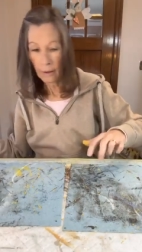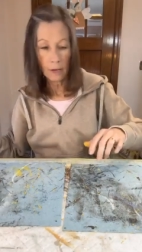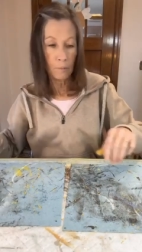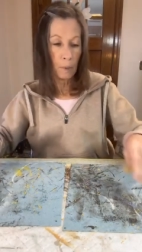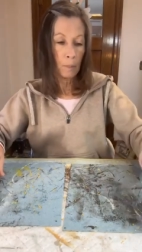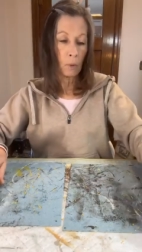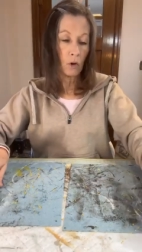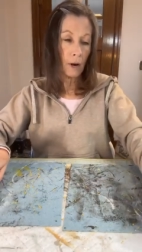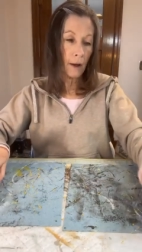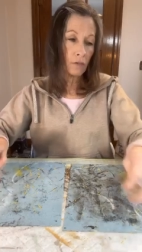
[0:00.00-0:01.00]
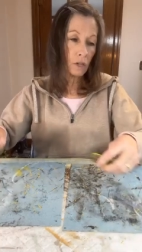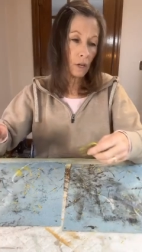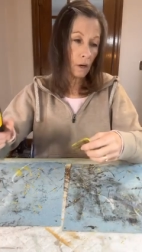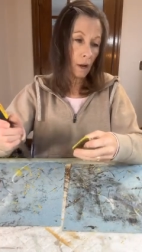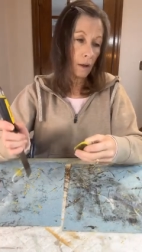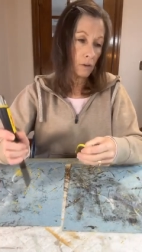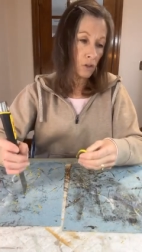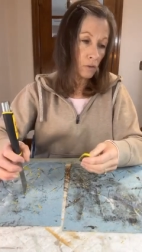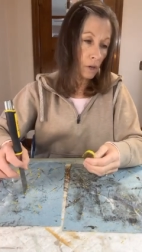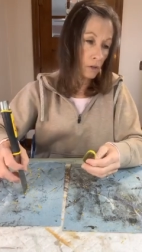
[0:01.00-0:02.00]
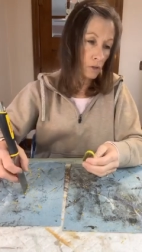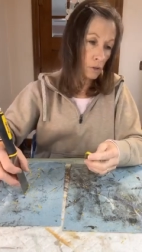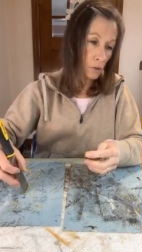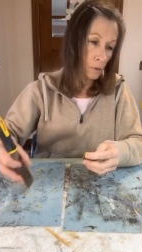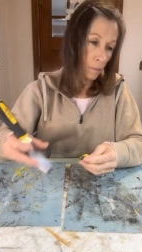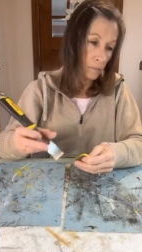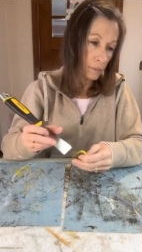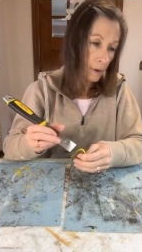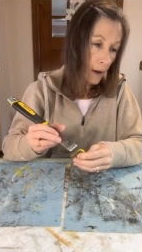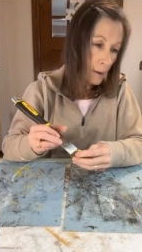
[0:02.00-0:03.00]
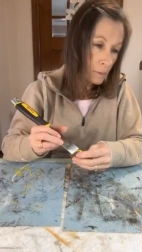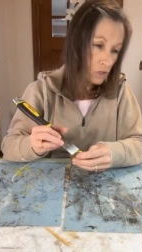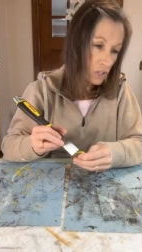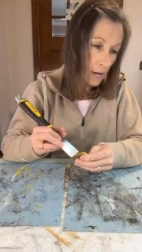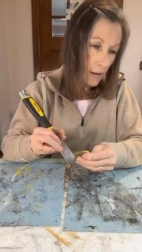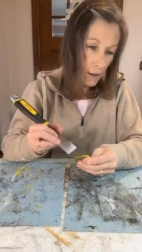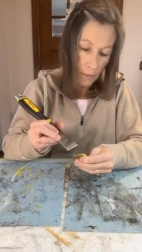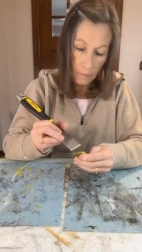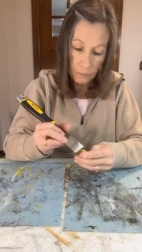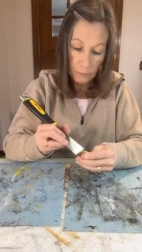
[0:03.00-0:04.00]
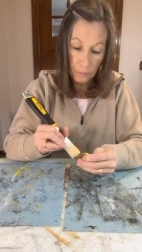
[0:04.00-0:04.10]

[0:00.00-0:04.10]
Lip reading: and get people crafting, and you can do, hi Michelle.